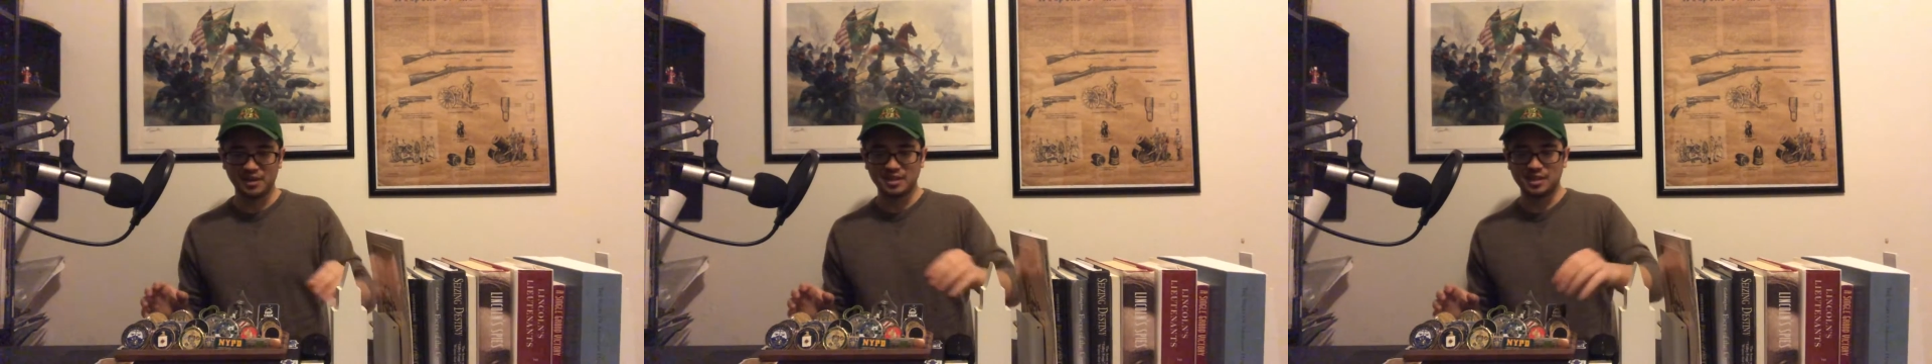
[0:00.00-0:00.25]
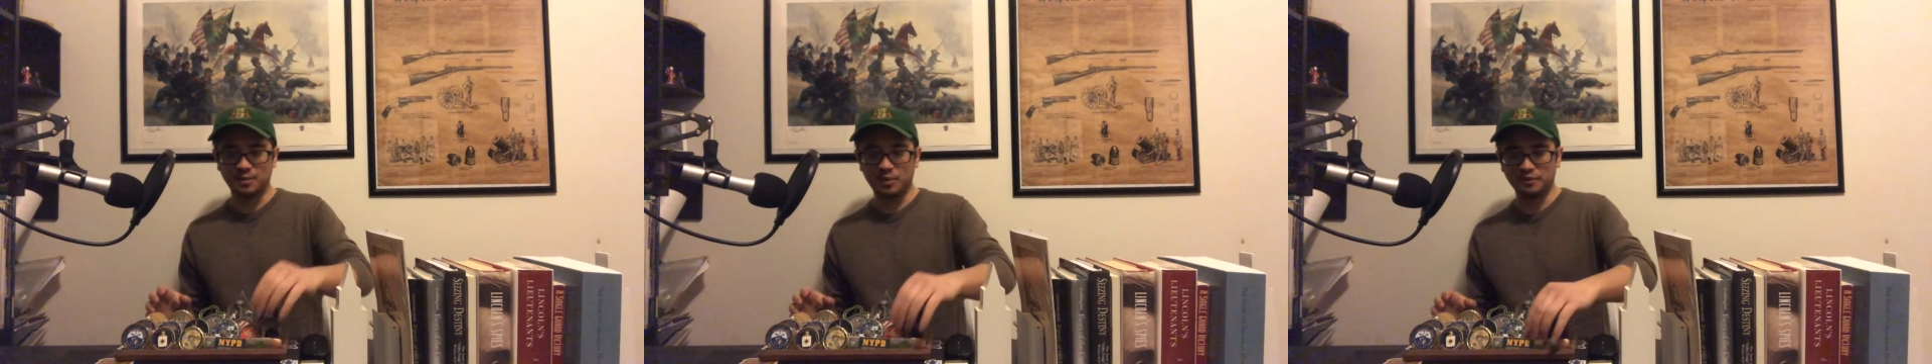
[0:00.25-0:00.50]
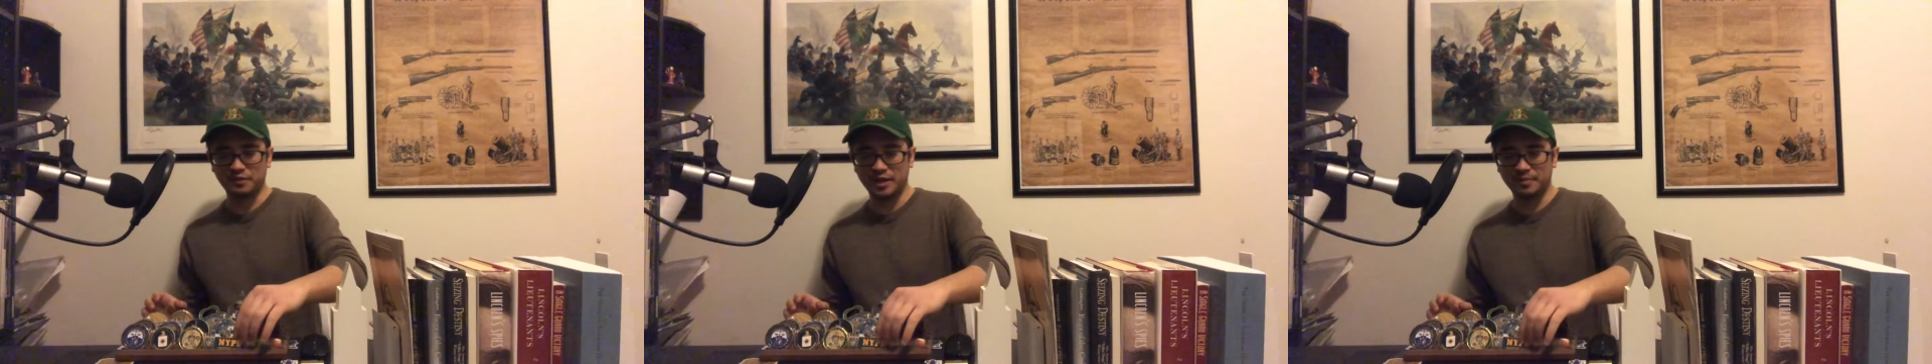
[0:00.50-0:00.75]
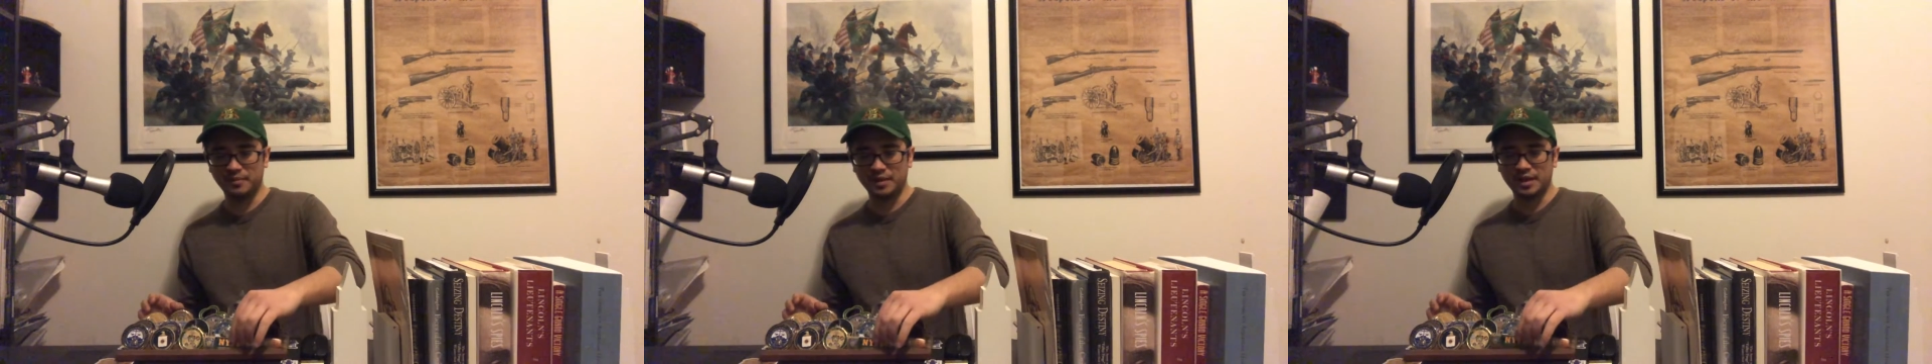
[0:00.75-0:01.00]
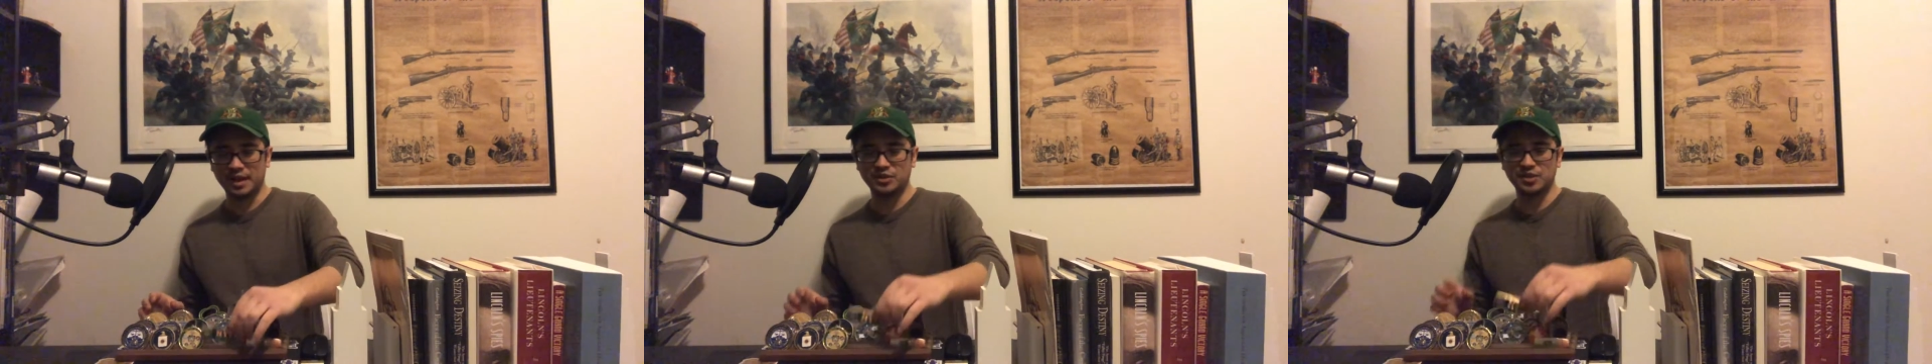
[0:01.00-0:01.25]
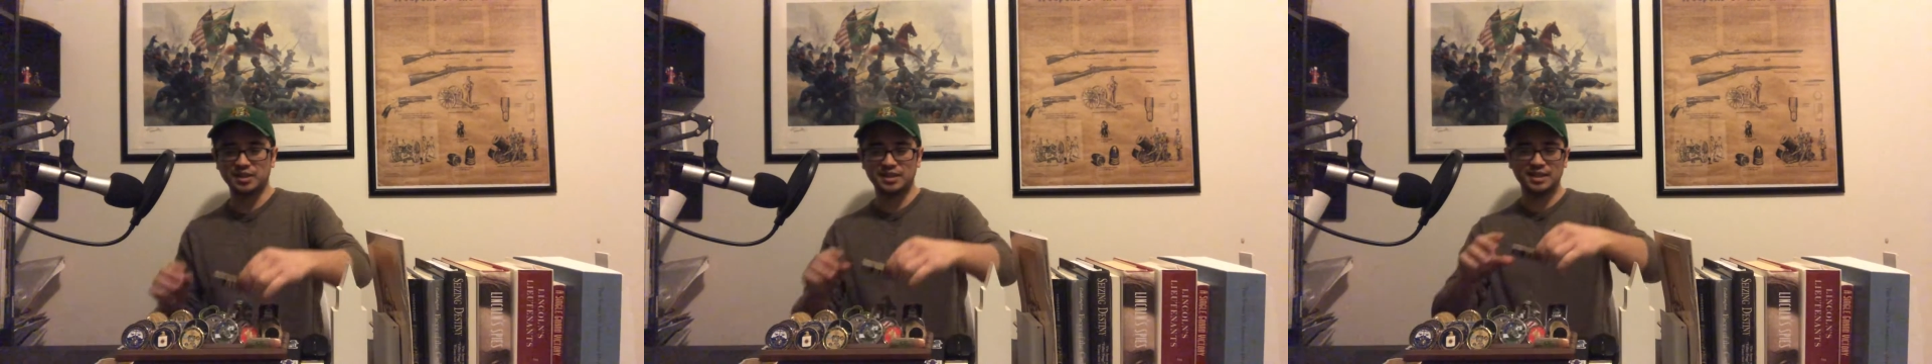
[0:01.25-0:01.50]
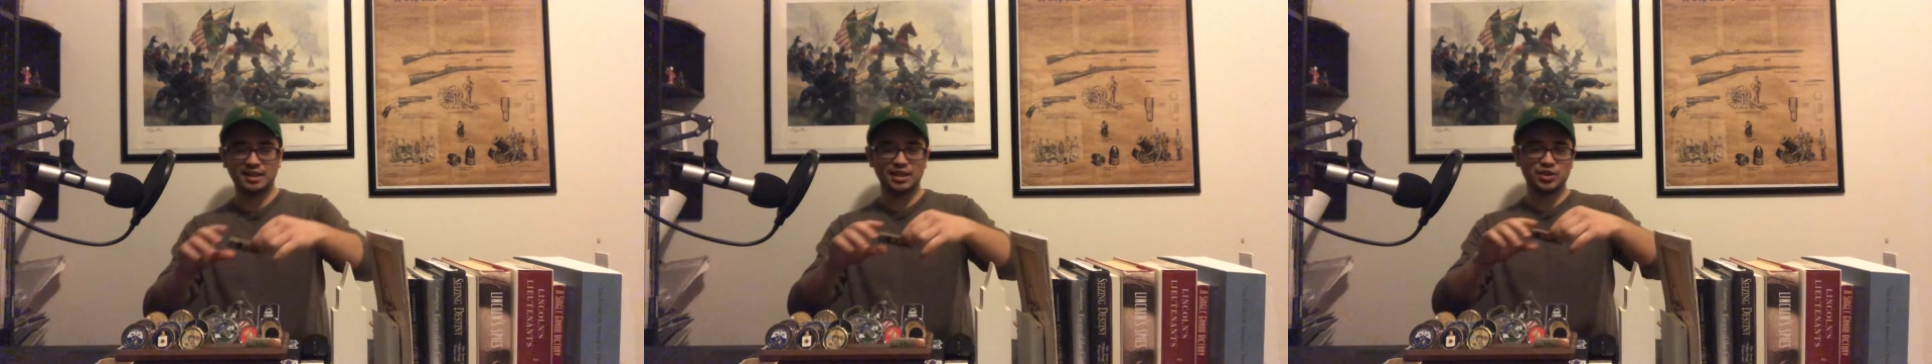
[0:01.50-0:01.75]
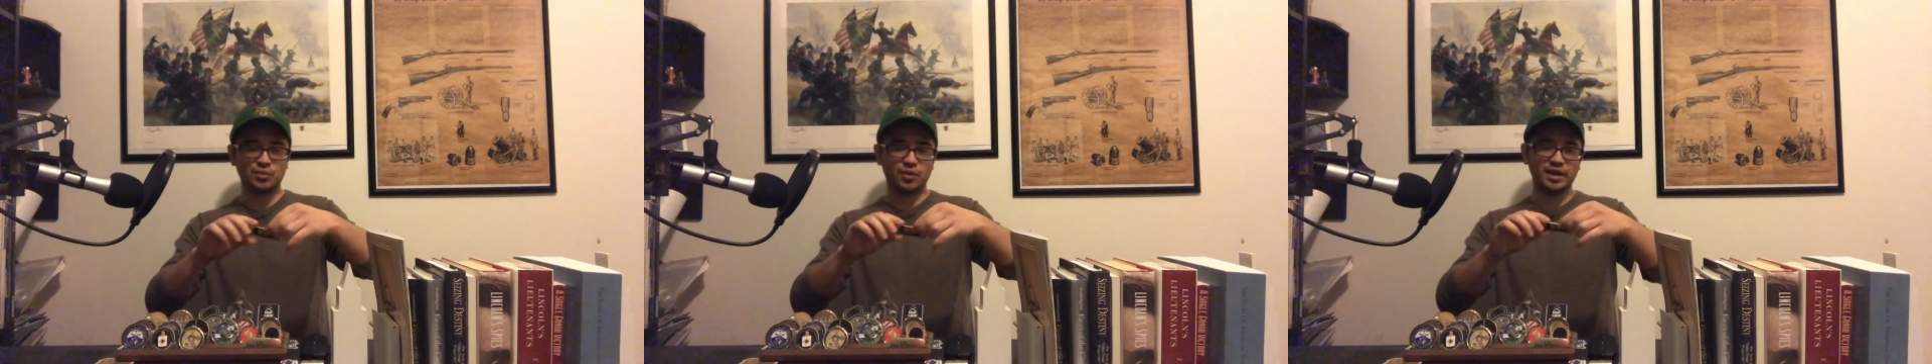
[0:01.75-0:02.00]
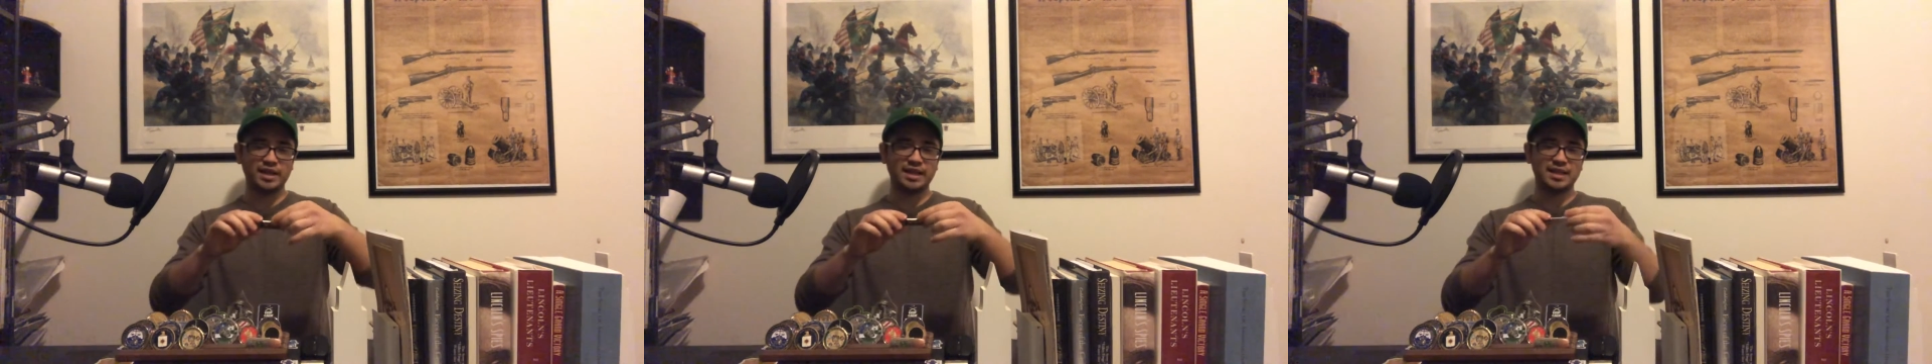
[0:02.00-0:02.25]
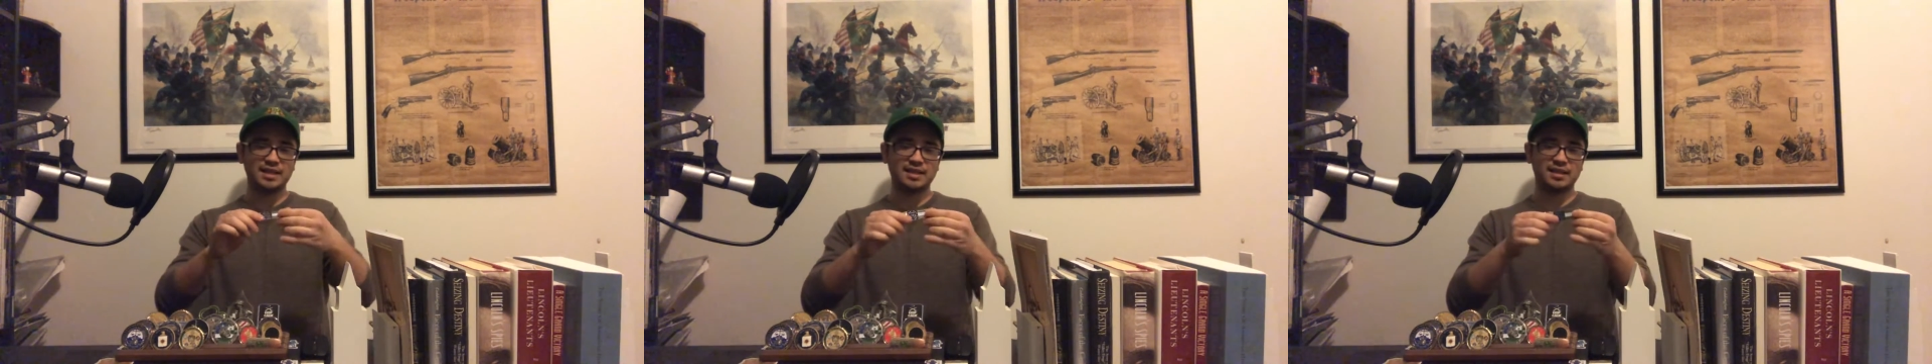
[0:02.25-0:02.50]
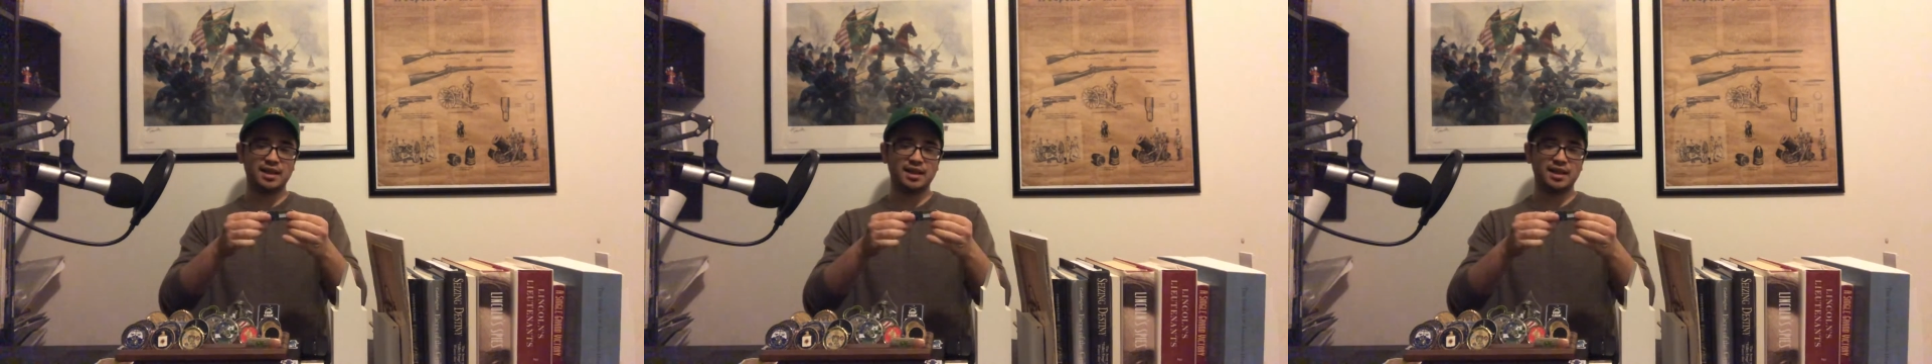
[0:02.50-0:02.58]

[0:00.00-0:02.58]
Some of them, as you can see, this one is